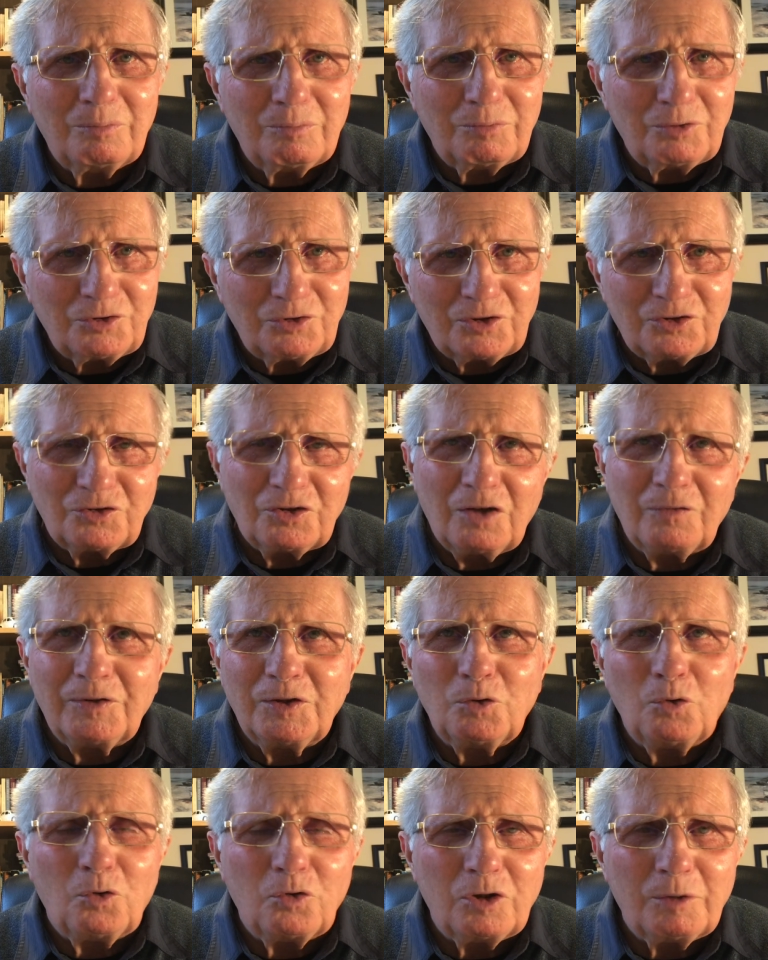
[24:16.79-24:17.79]
put yourself
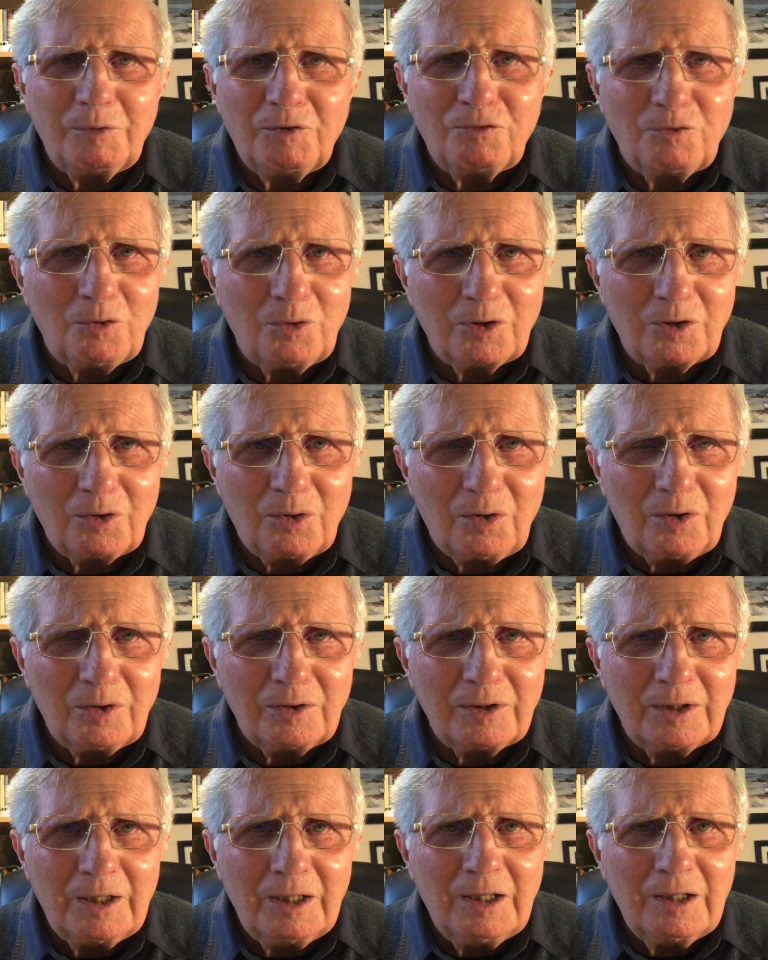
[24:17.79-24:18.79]
in order before
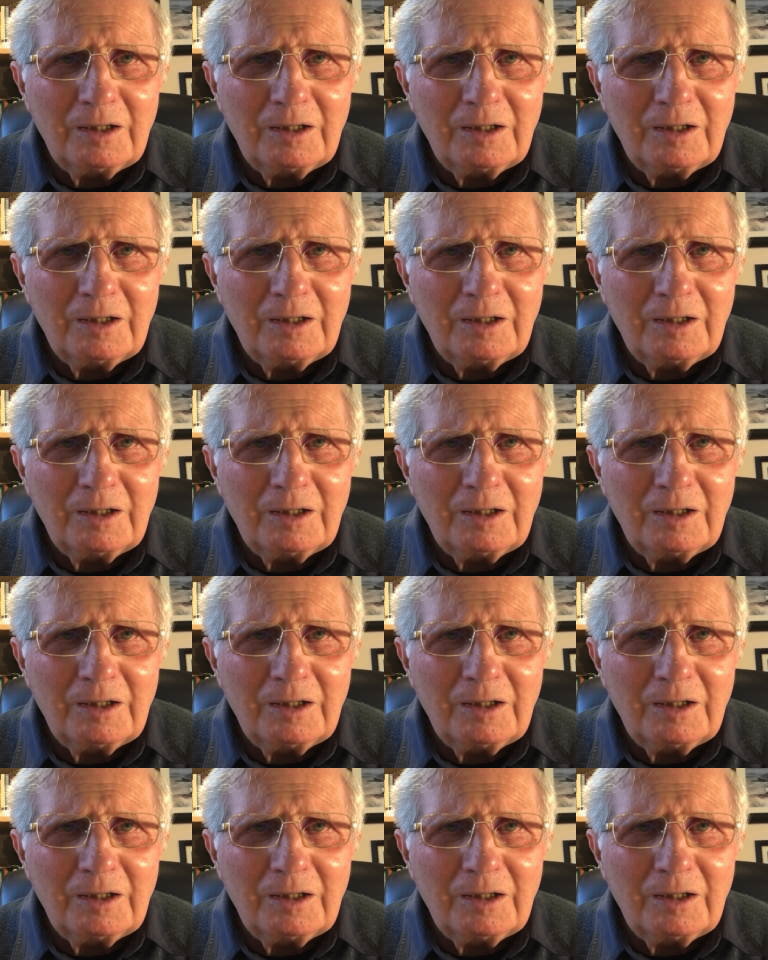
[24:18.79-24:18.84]
God,